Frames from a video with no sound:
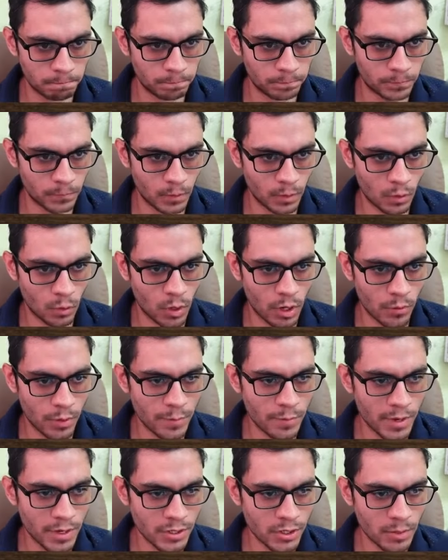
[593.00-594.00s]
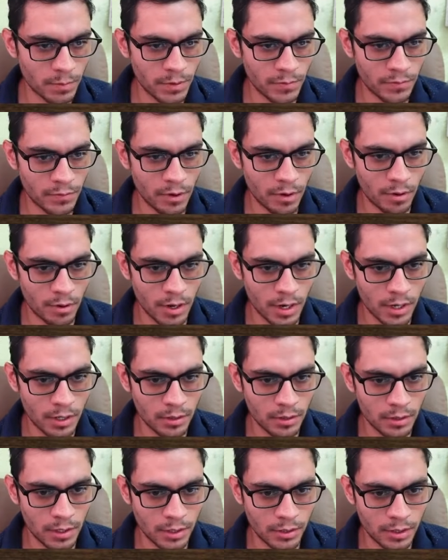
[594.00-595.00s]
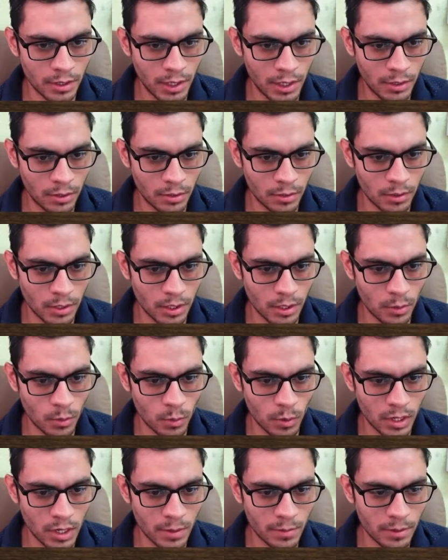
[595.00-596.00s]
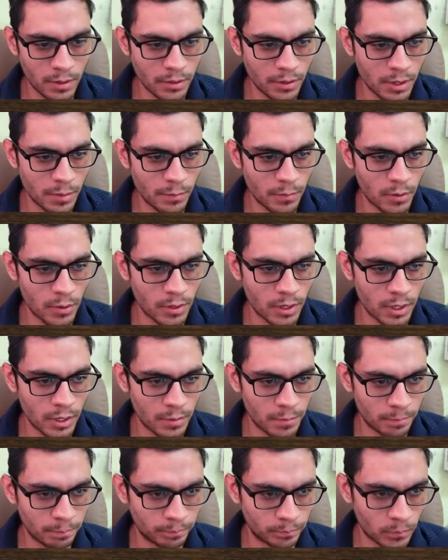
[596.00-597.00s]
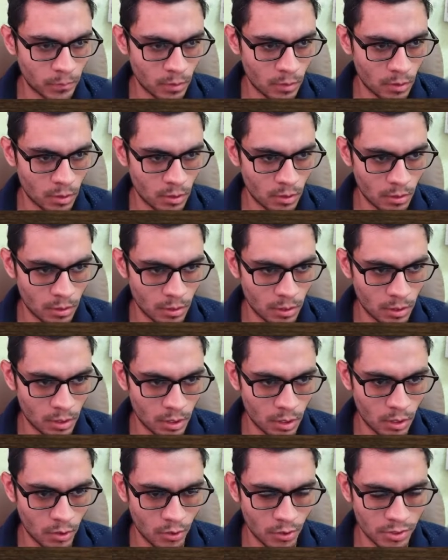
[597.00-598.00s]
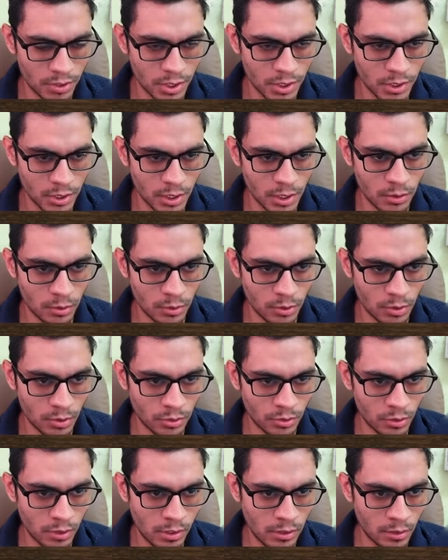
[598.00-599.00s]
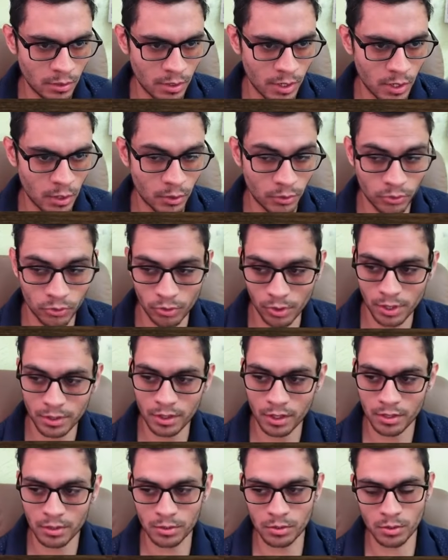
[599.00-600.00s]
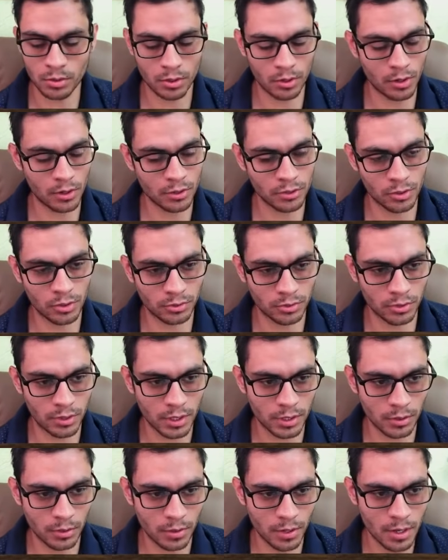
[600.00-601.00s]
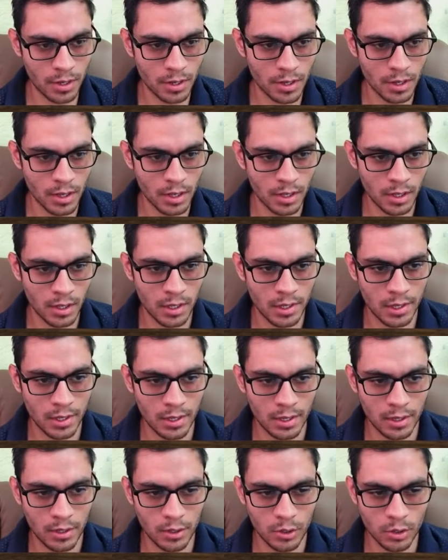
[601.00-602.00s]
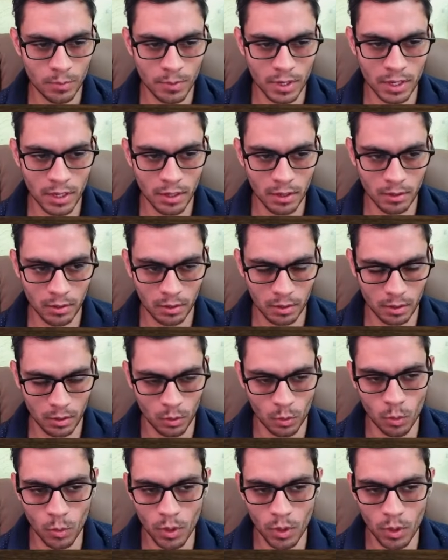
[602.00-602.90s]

what we mentioned before, right? The territory. Whenever the opponent crosses into your territory or threatens to cross your territory, you might want